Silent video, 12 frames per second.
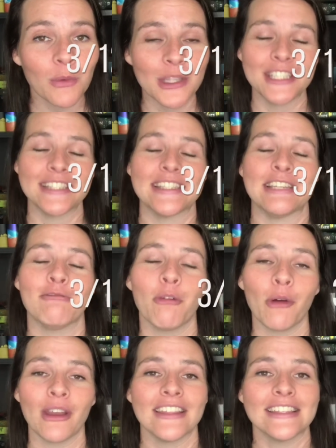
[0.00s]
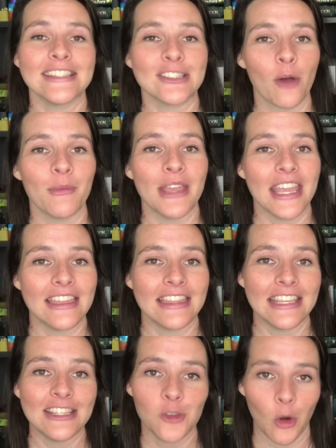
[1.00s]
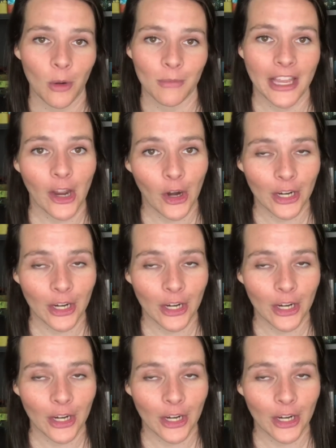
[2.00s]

which is the 4th installment in the Stormlight